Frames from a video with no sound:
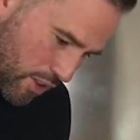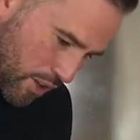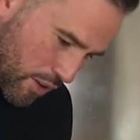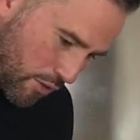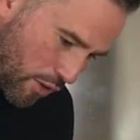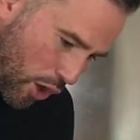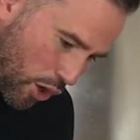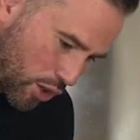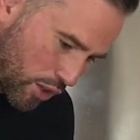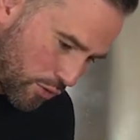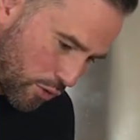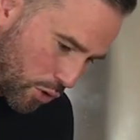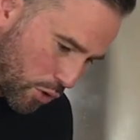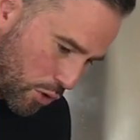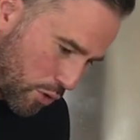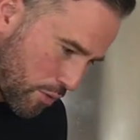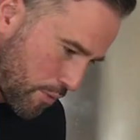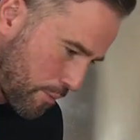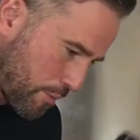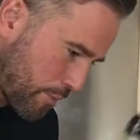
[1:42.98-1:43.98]
of olive
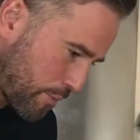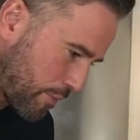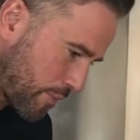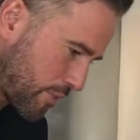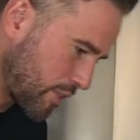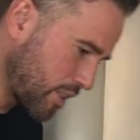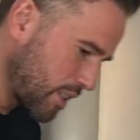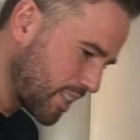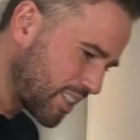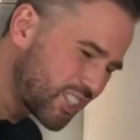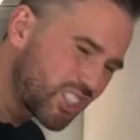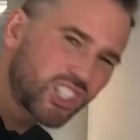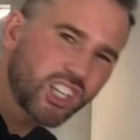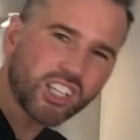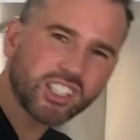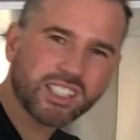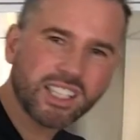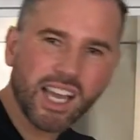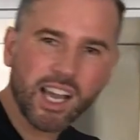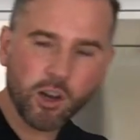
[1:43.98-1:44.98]
oil,
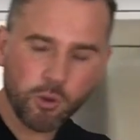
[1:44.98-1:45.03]
just to